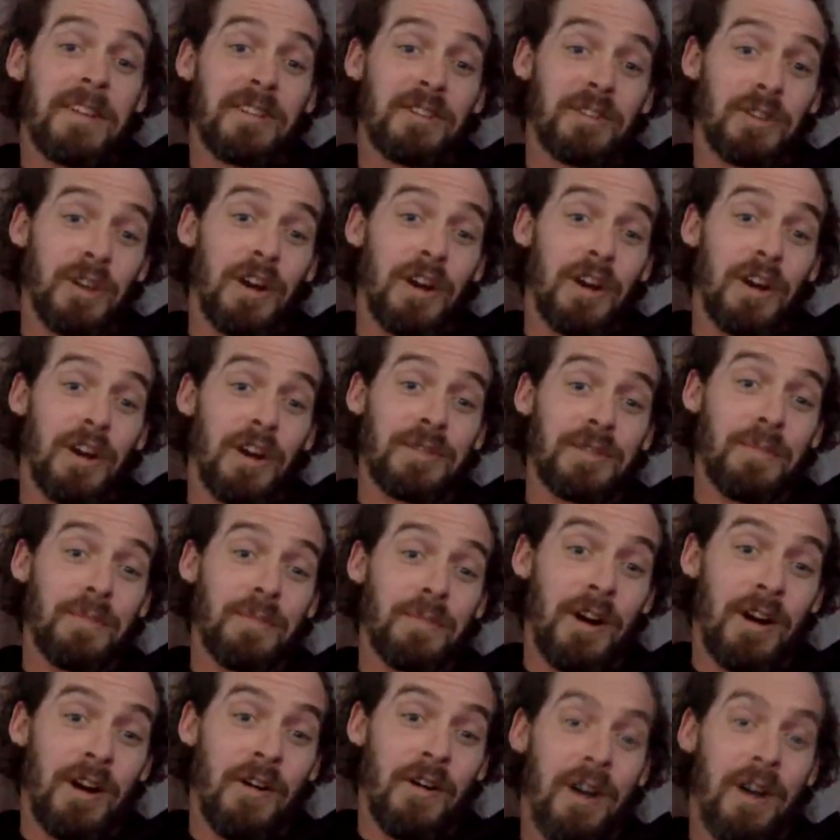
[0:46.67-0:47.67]
starting
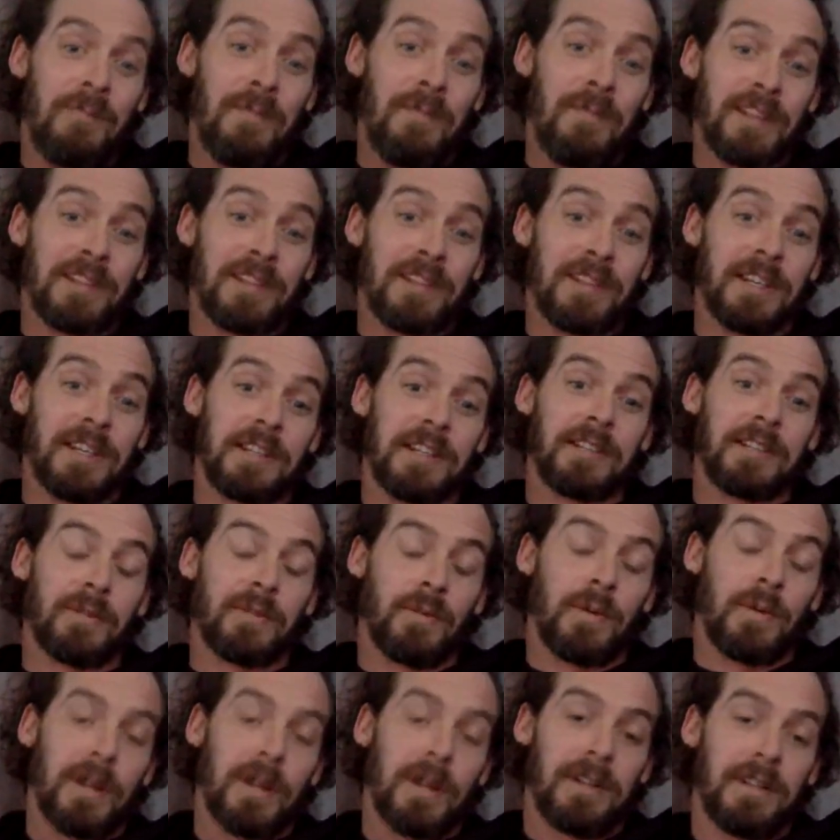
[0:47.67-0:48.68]
tomorrow on my 6th
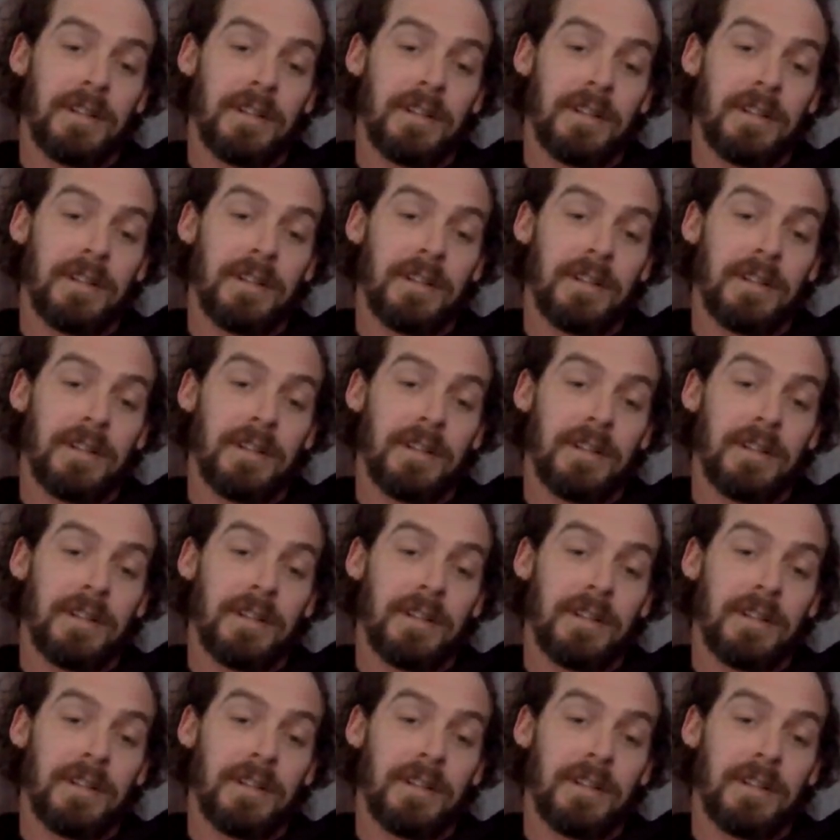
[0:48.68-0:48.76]
one.